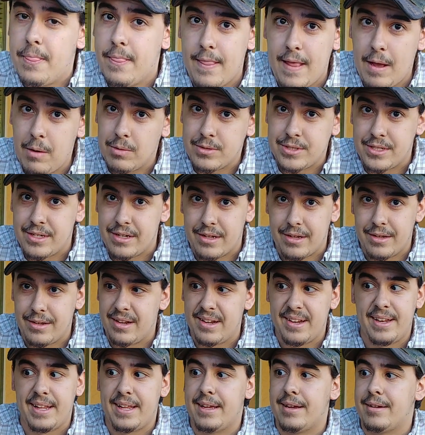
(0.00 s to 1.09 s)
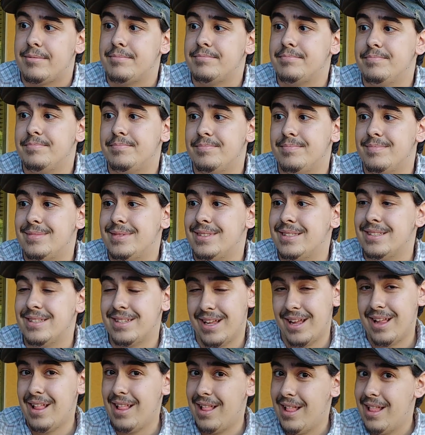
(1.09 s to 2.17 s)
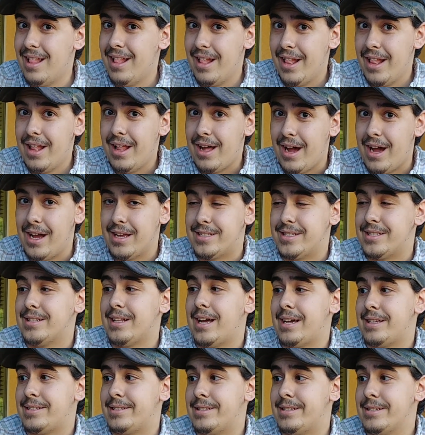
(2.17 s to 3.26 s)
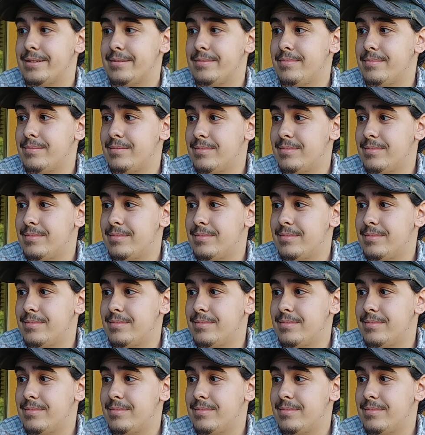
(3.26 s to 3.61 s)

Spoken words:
that wasn't a good idea. I sliced it.